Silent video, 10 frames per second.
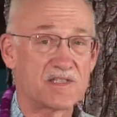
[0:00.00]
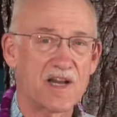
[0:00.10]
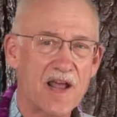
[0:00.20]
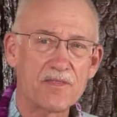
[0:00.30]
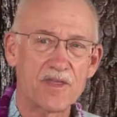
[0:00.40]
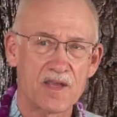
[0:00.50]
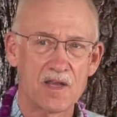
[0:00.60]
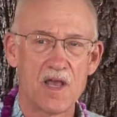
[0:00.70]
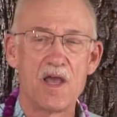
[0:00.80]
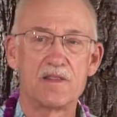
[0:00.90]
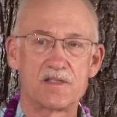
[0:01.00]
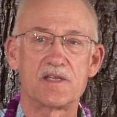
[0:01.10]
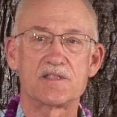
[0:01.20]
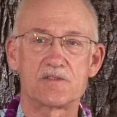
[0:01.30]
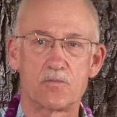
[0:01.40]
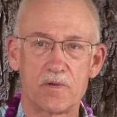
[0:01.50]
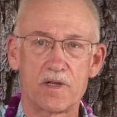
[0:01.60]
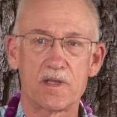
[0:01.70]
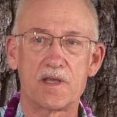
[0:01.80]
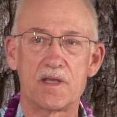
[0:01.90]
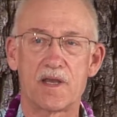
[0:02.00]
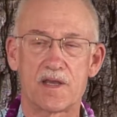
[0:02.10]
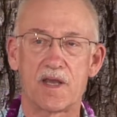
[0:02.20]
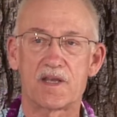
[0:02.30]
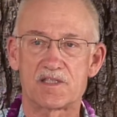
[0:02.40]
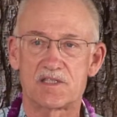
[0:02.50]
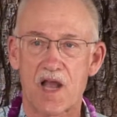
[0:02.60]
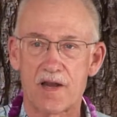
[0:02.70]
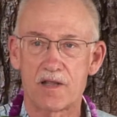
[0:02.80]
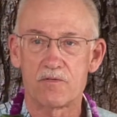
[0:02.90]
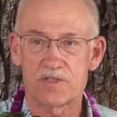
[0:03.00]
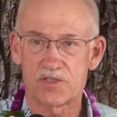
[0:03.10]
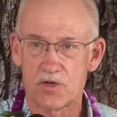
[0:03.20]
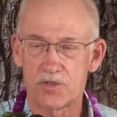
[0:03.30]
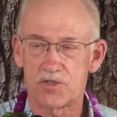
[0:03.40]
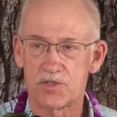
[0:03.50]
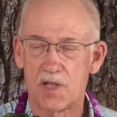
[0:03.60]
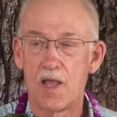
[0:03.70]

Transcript: And I think that this is really exciting research.